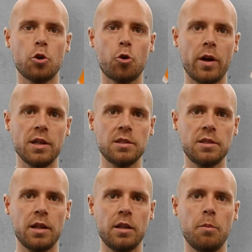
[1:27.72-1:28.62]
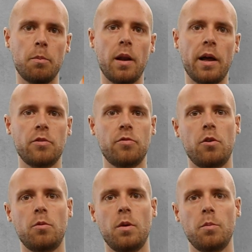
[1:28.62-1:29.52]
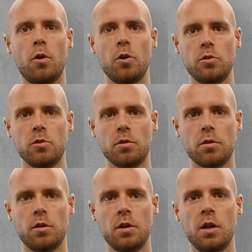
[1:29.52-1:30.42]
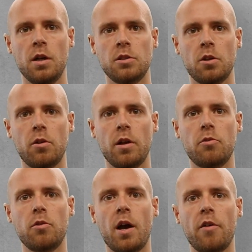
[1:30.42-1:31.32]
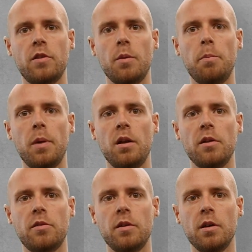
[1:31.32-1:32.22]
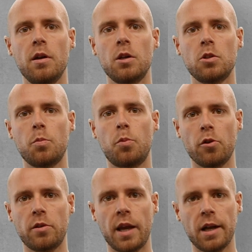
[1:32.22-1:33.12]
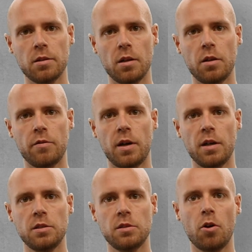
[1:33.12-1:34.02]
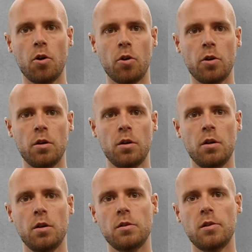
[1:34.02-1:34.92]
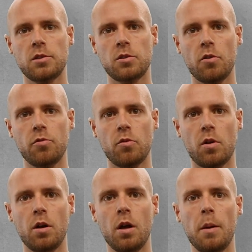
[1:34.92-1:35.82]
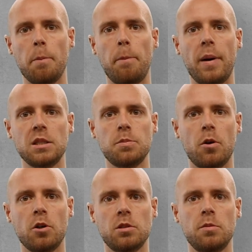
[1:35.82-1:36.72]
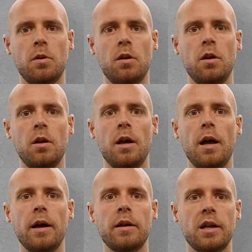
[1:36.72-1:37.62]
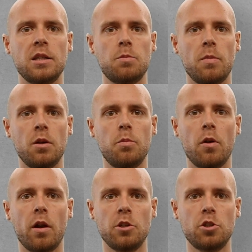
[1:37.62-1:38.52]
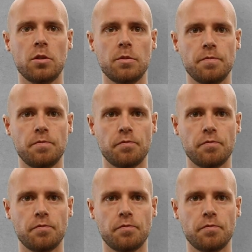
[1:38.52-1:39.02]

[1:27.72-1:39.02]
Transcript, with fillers: Trusted Platform Module so that you have the ability to protect the device or the software best possible against manipulation.